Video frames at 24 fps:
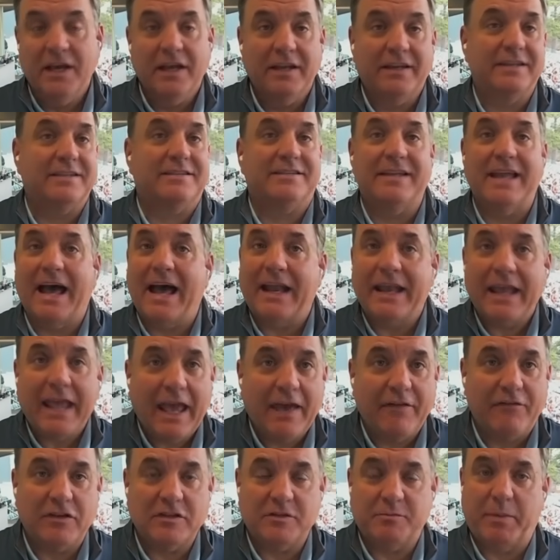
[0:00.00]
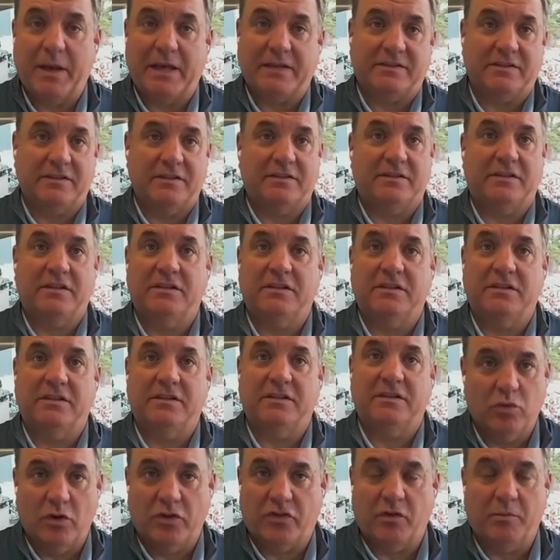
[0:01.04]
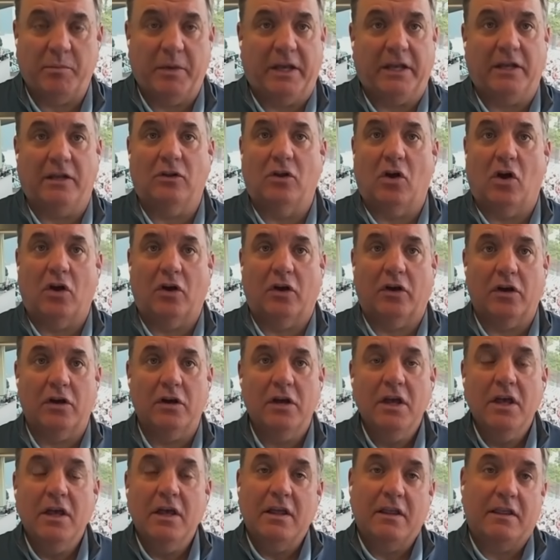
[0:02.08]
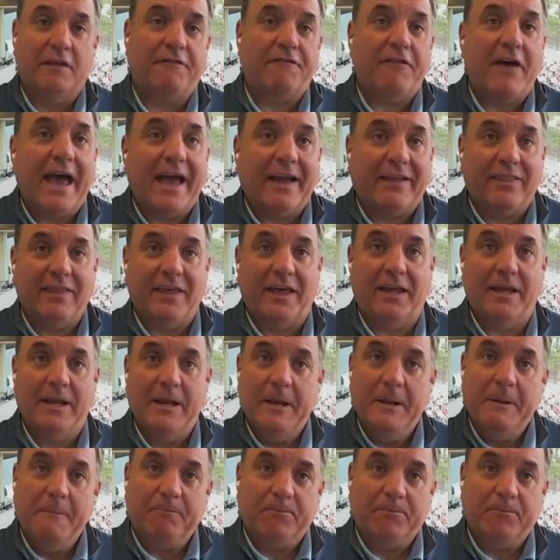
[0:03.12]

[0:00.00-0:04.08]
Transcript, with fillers: does not have his best assistants with him any longer the fact that